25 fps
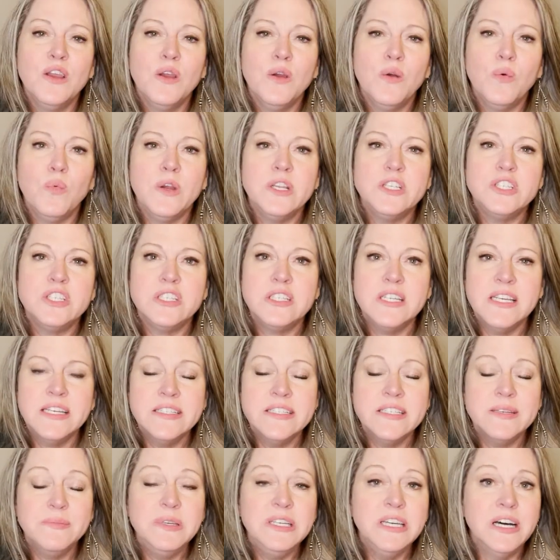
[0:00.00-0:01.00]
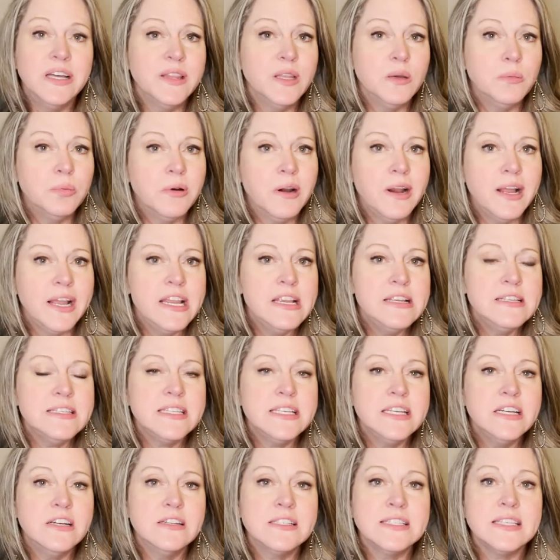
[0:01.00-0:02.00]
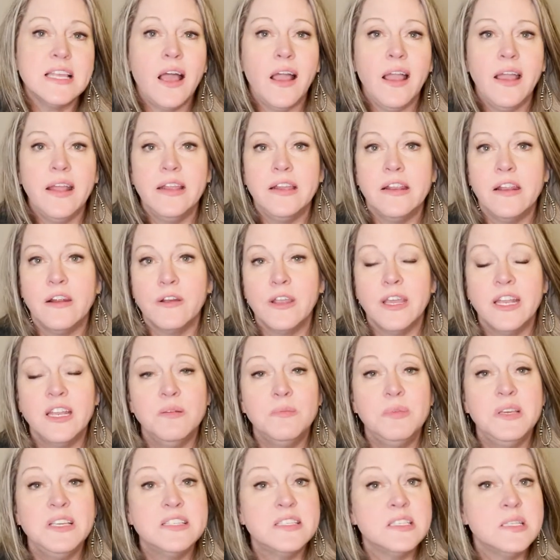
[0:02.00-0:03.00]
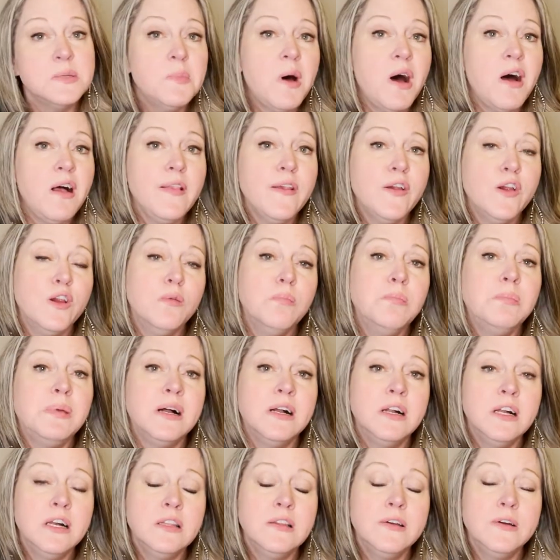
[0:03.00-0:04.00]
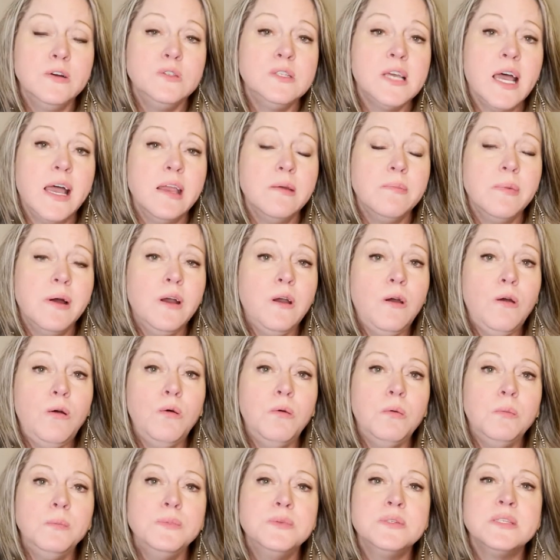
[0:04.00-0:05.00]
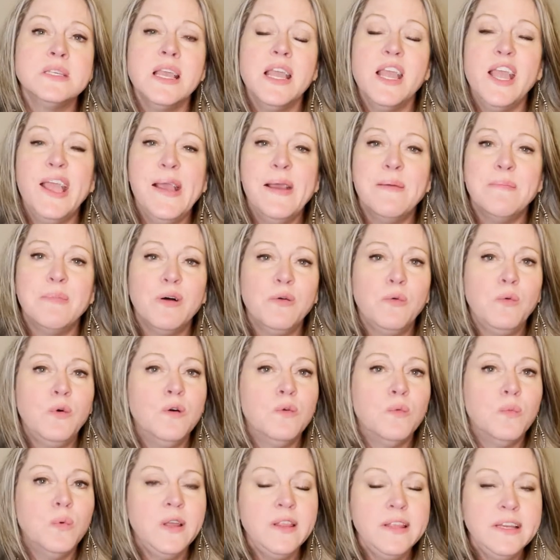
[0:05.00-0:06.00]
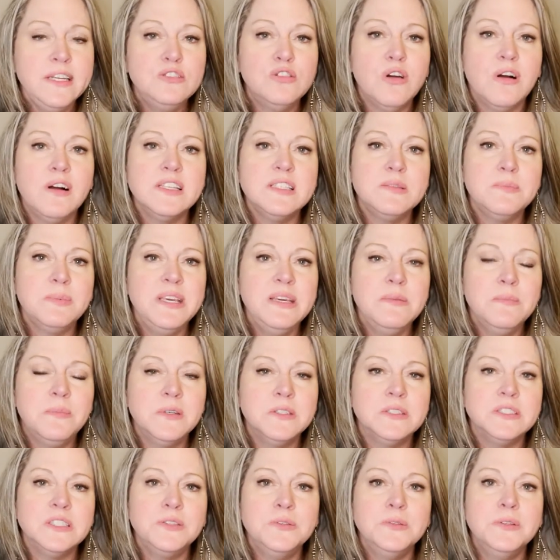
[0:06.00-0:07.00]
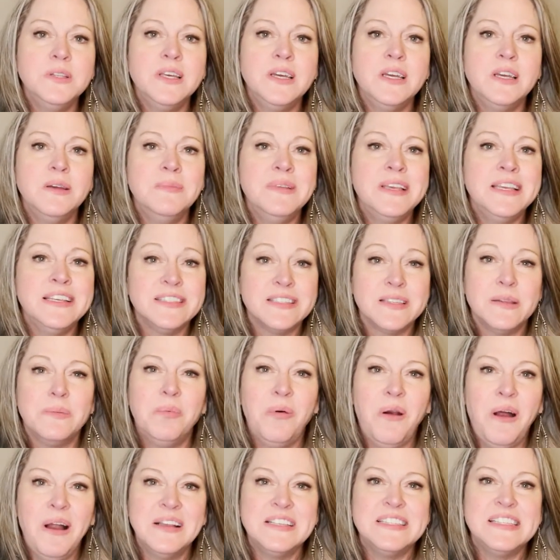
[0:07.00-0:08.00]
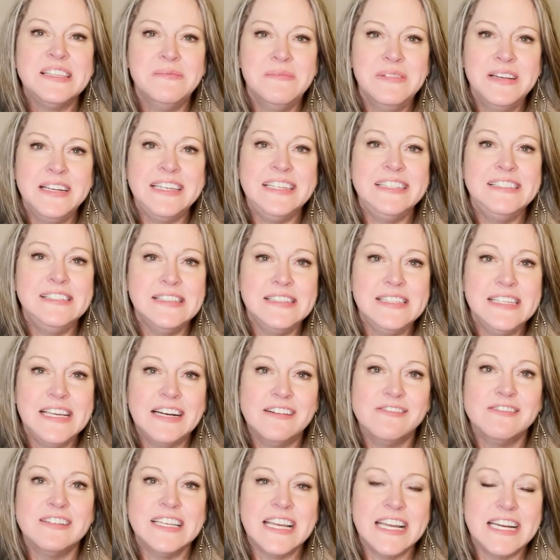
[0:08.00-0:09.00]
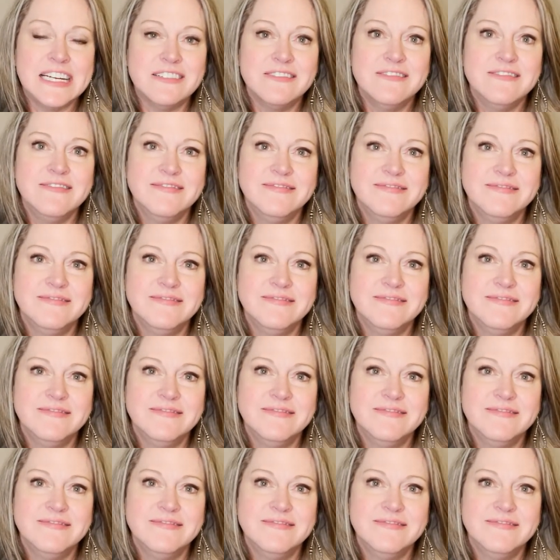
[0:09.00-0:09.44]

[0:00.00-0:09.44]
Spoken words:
which tend to be on the pricier side and are going to be smaller bungalow type homes, but what really draws people to them is the proximity to downtown.